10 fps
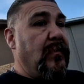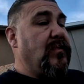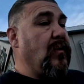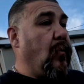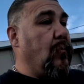
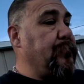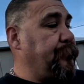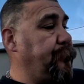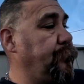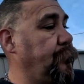So,
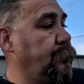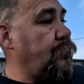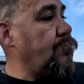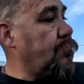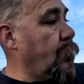
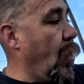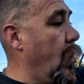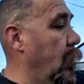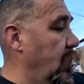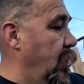
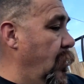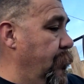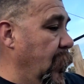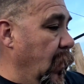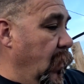
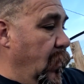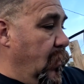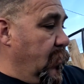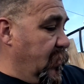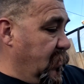yep,
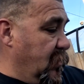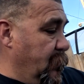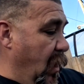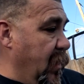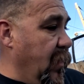this
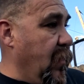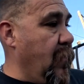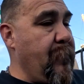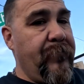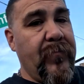is my
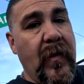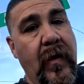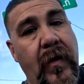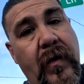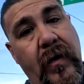year,
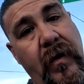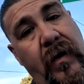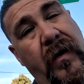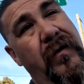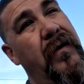
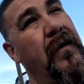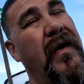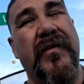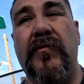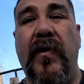and
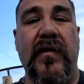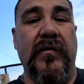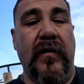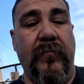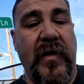that's the way
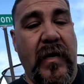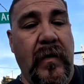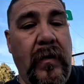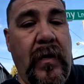it's gonna be.